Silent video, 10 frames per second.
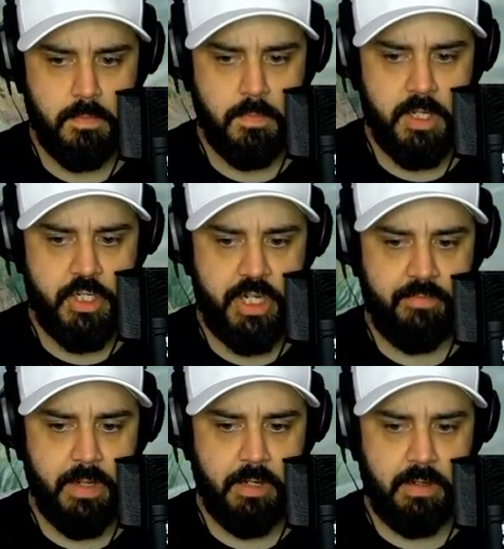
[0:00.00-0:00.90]

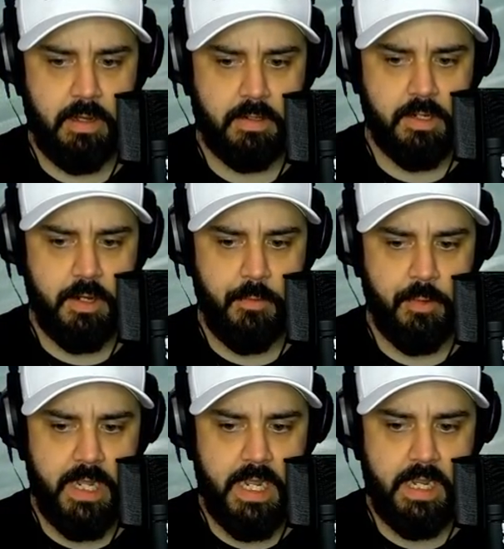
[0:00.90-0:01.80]
Achievement unlocked. Another
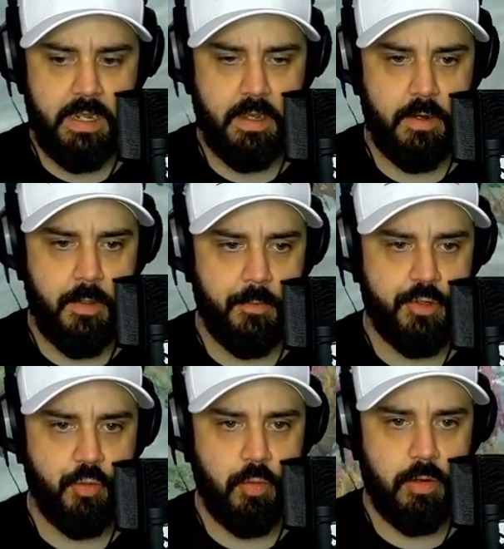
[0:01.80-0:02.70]
day, another
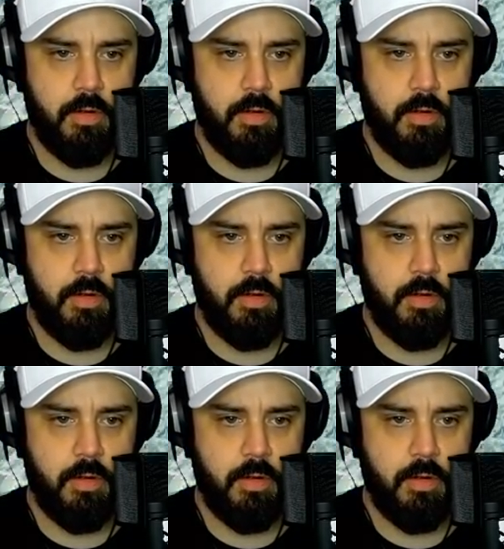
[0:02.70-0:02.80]
shore.